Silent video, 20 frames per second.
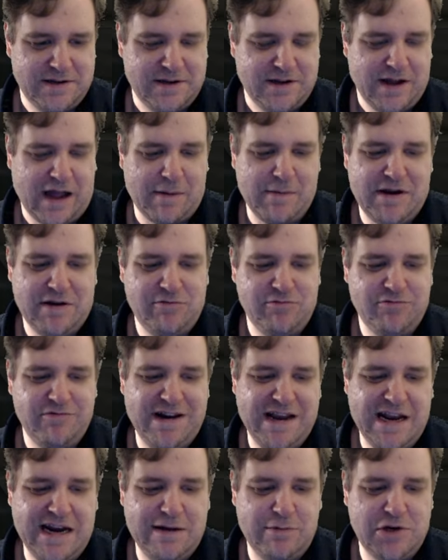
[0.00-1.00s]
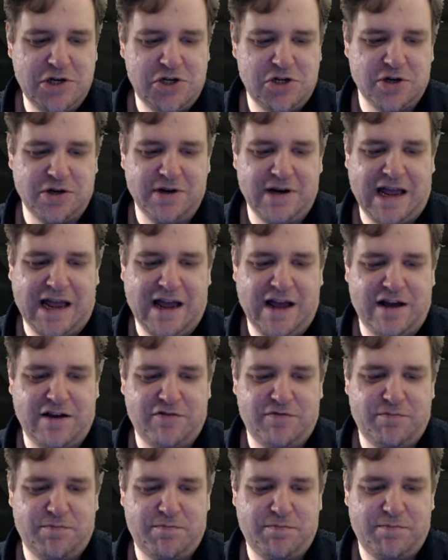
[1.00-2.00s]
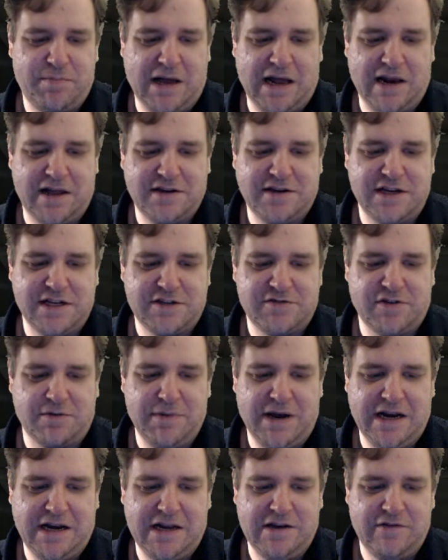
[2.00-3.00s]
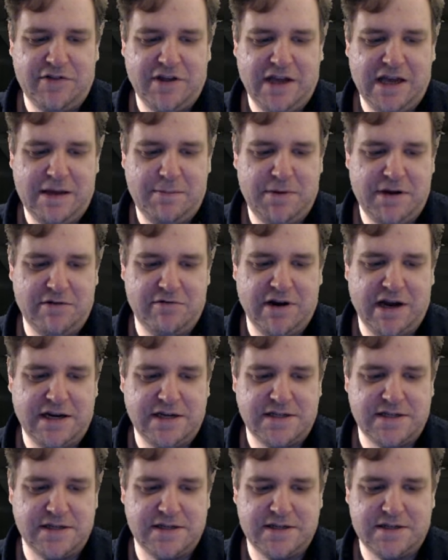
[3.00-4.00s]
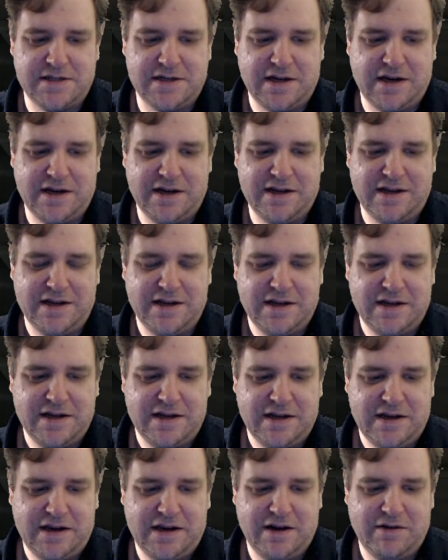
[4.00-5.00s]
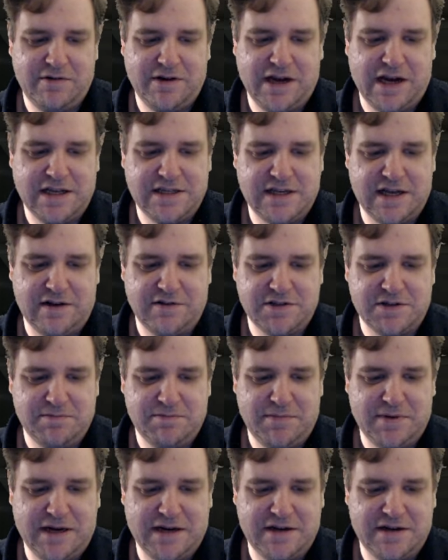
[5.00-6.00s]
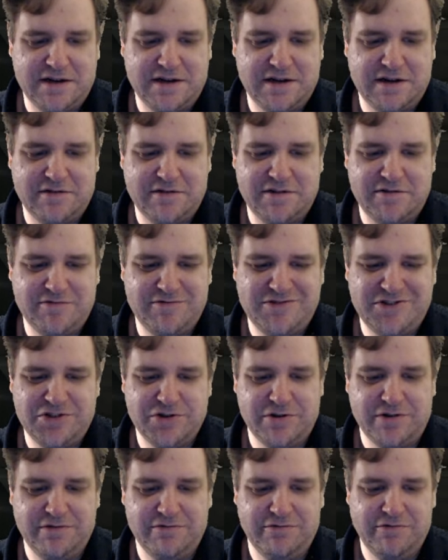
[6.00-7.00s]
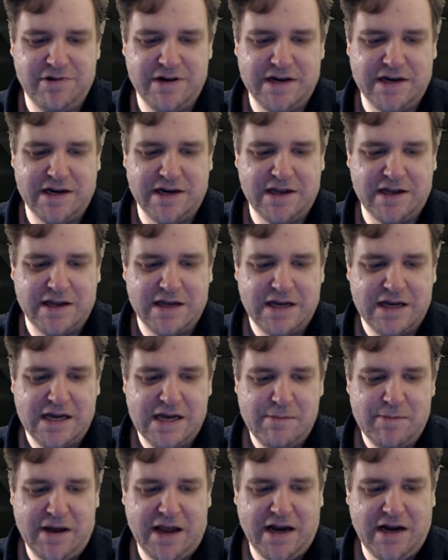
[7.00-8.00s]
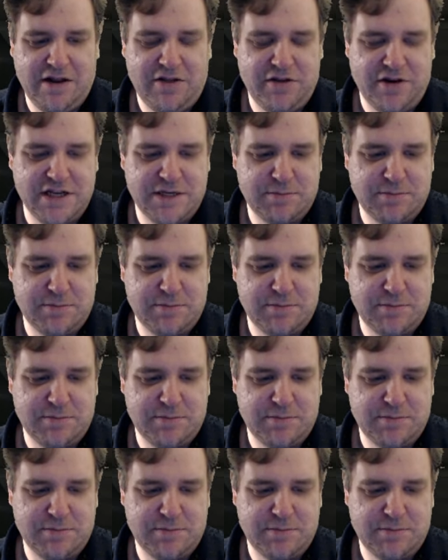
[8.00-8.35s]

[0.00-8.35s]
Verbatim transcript: I mean, really, we shouldn't have paladins from any of the hippie races. Like, you know, Night Elves and Pandaren shouldn't really. But anything is